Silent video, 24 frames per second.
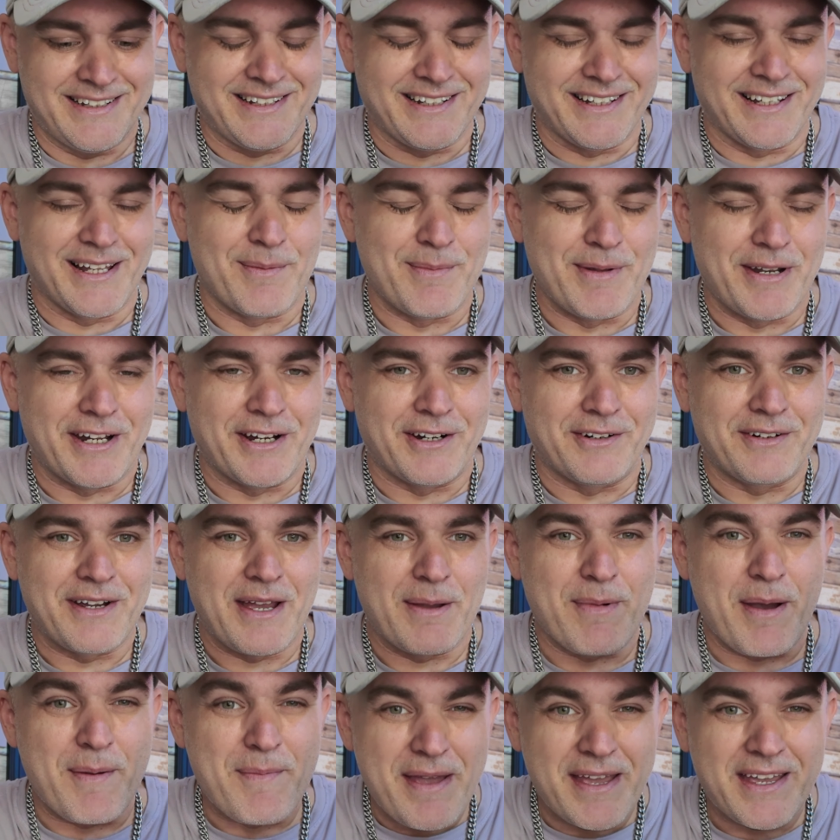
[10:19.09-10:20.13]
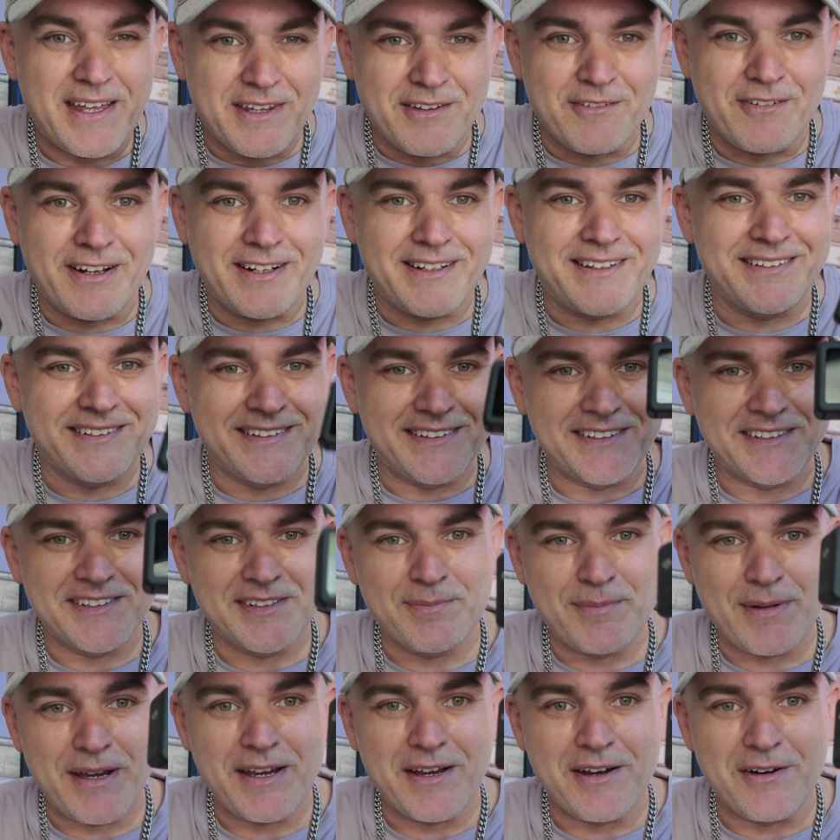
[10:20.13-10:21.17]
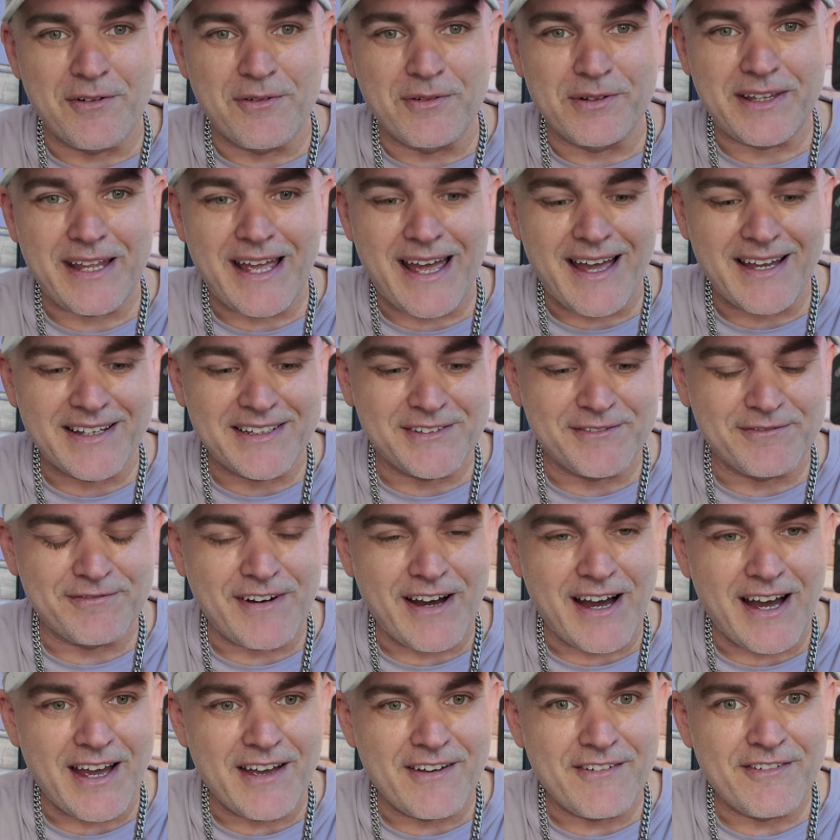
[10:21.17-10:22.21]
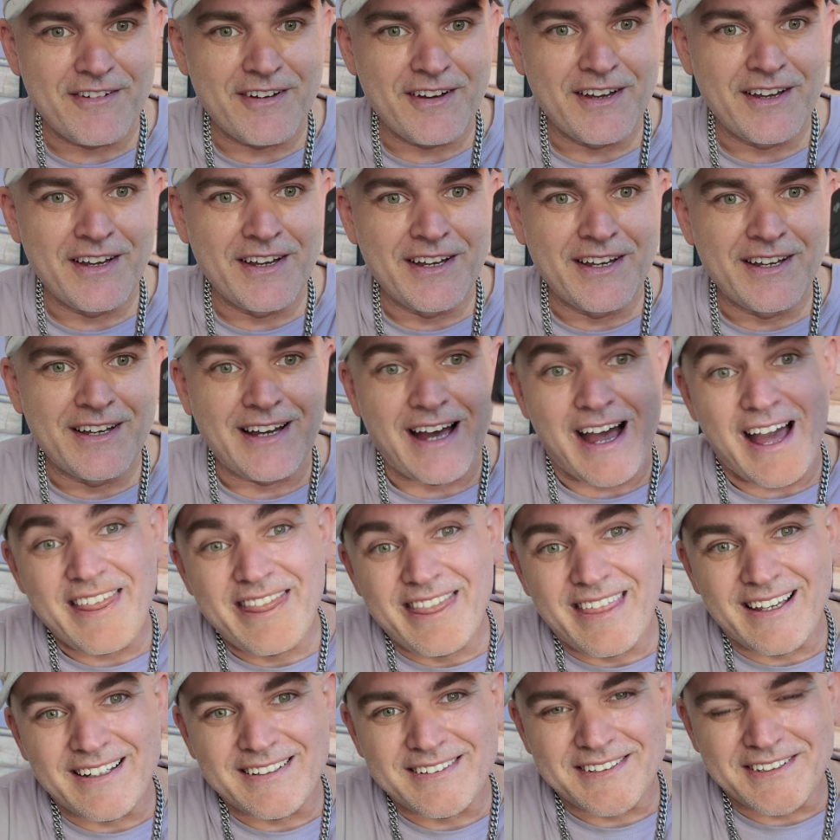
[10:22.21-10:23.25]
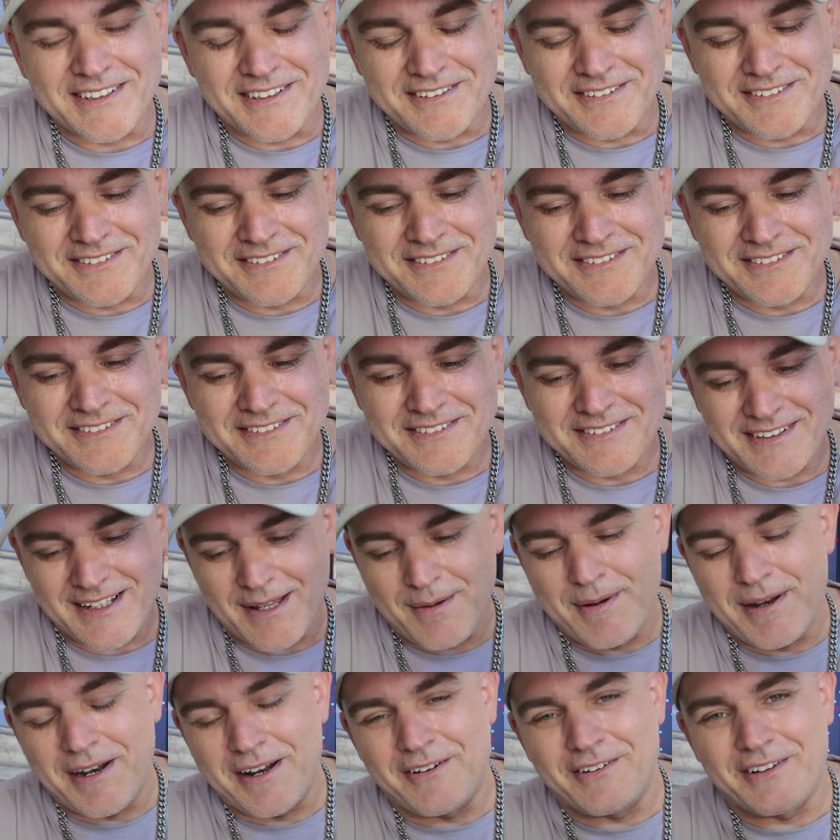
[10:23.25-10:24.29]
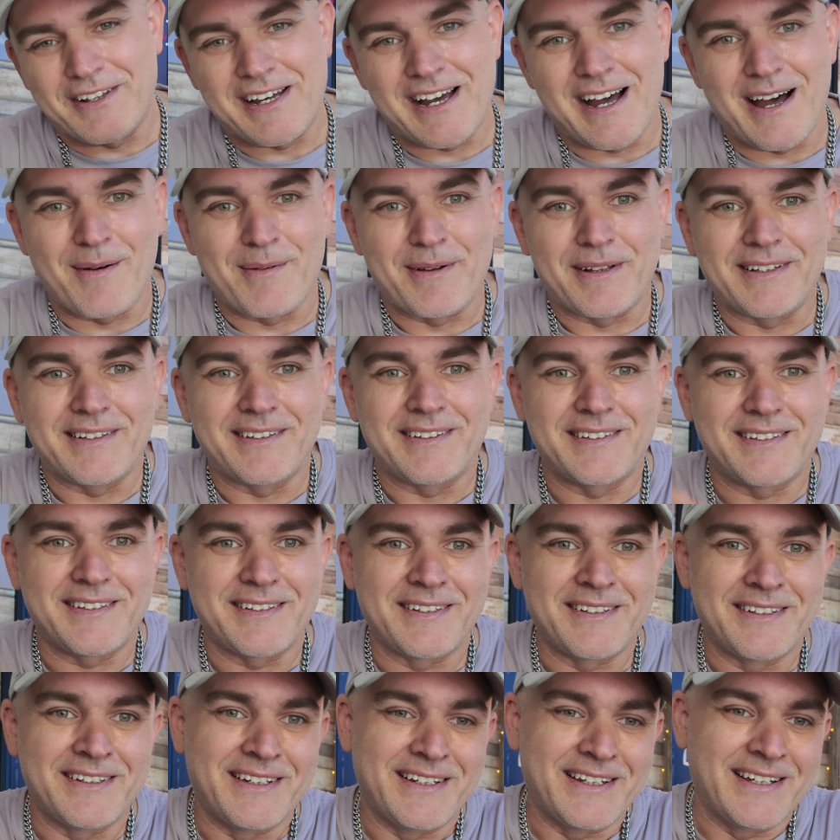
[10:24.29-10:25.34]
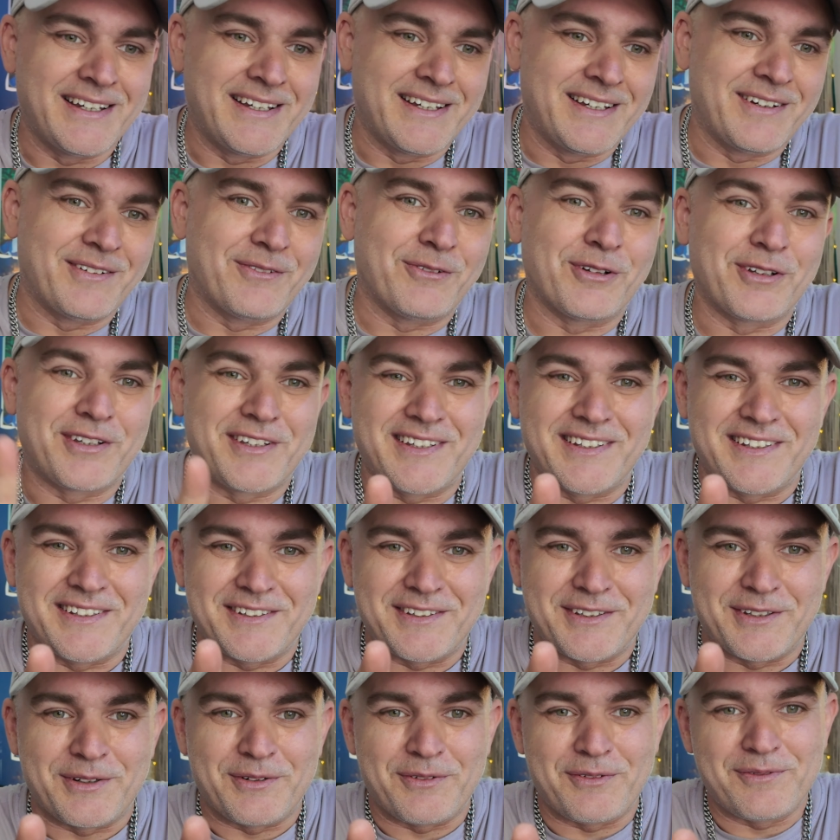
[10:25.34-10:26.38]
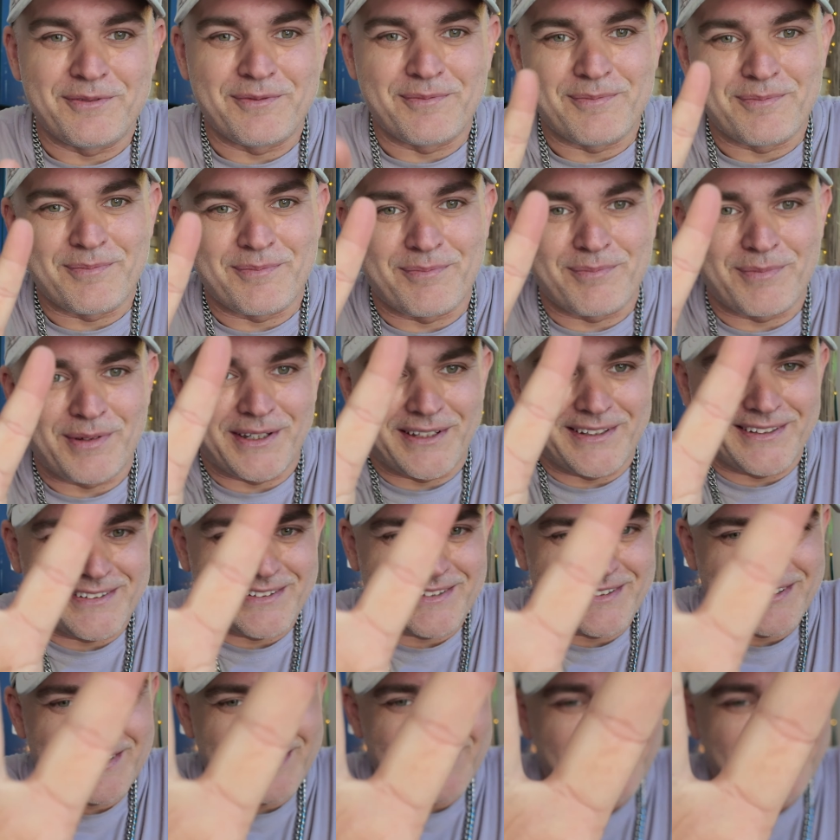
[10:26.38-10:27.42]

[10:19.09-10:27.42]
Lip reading: Let me know. Am I making the right decision by going with the Action 5? I think so. Let me know in the comments. We'll see you soon. Peace.